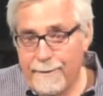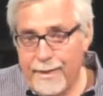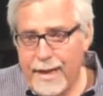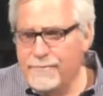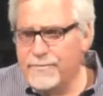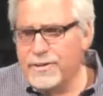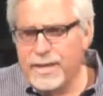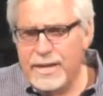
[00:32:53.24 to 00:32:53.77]

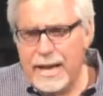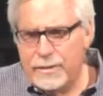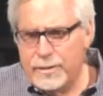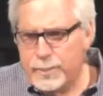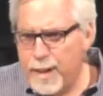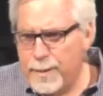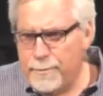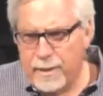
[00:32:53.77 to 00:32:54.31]
Everything else
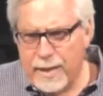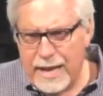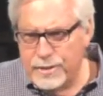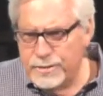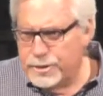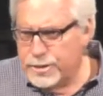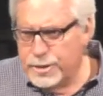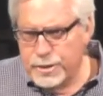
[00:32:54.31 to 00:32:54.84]
people
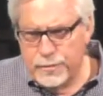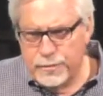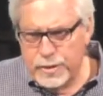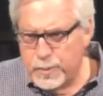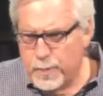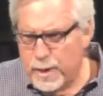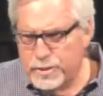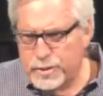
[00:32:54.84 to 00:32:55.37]
adds to your
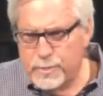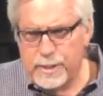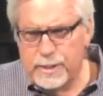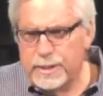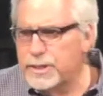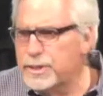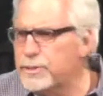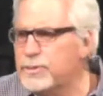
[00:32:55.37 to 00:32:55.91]

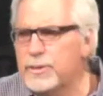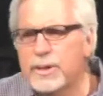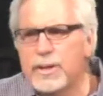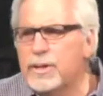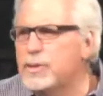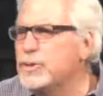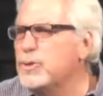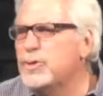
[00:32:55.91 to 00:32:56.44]
responsibility, you,
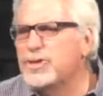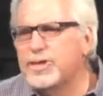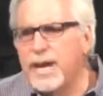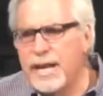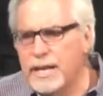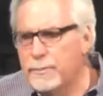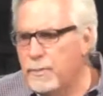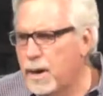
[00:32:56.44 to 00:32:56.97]
you
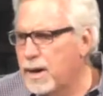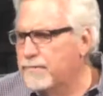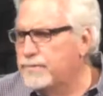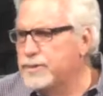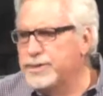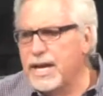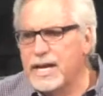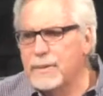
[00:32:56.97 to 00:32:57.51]
shake them off.
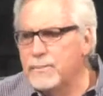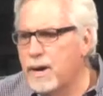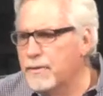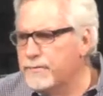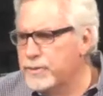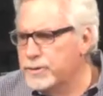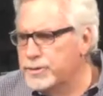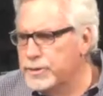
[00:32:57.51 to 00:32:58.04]
You take them off
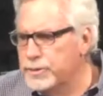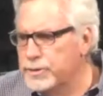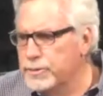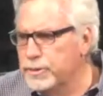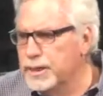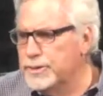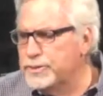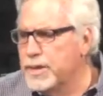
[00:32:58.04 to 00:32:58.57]
your to do
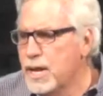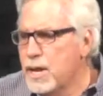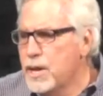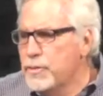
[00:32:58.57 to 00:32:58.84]
list.